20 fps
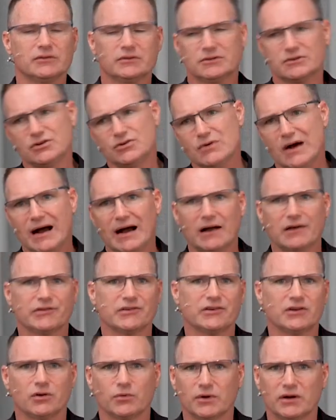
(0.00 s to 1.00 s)
two
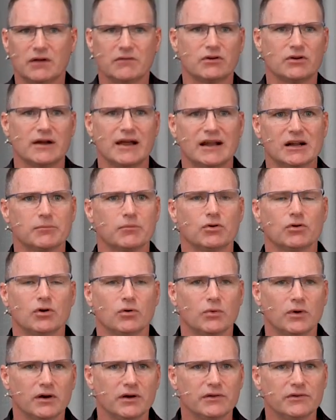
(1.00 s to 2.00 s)
oxen or whatever animal it
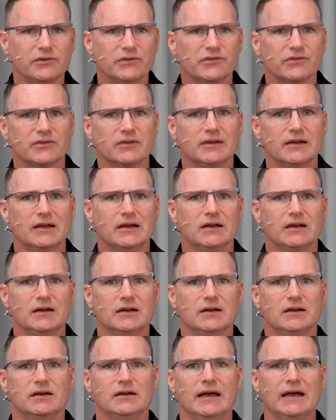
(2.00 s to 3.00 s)
was,
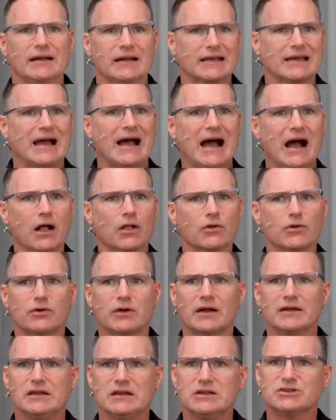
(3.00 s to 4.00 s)
had a collar
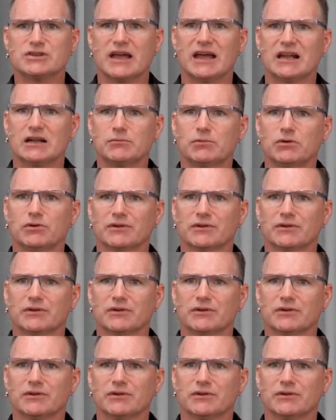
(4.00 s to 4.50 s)
on each animal.